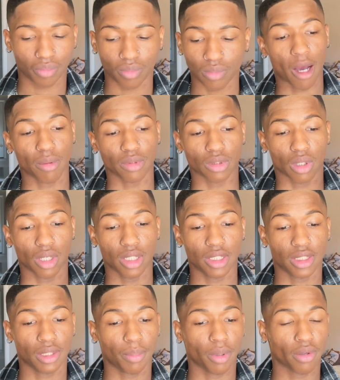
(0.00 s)
I was going to
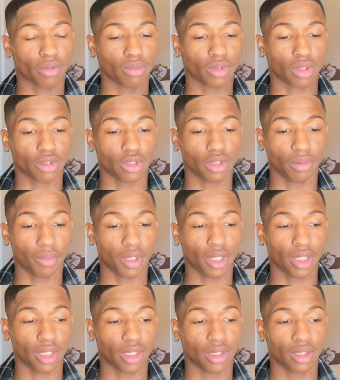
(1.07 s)
disappear from social
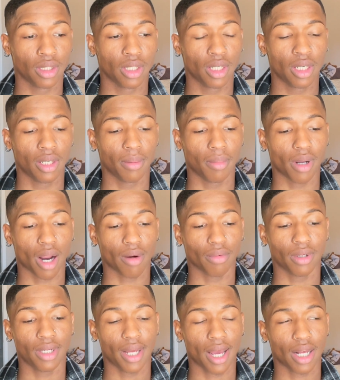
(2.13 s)
media, but I
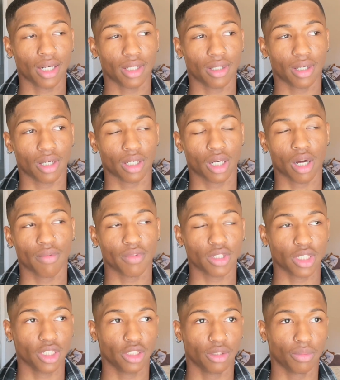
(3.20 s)
really had a
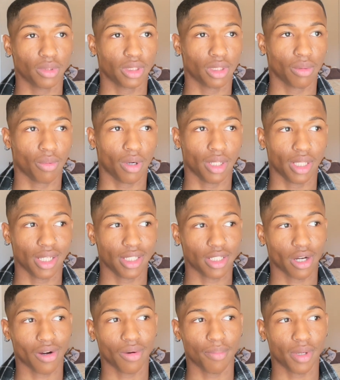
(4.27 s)
conversation with someone that
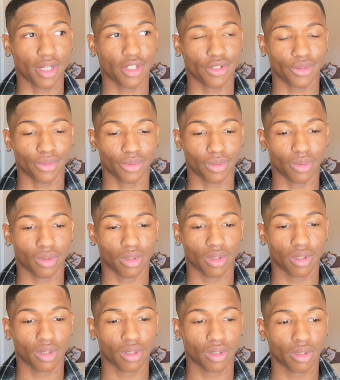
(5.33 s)
told me to
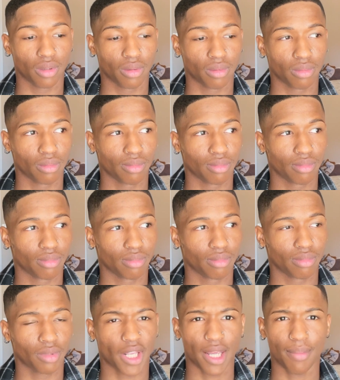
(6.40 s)

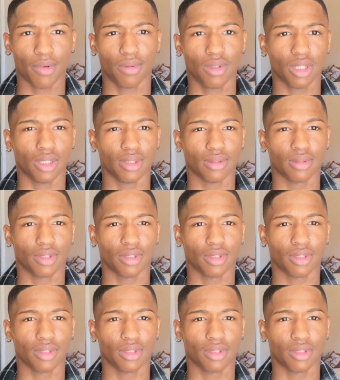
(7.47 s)
keep doing it.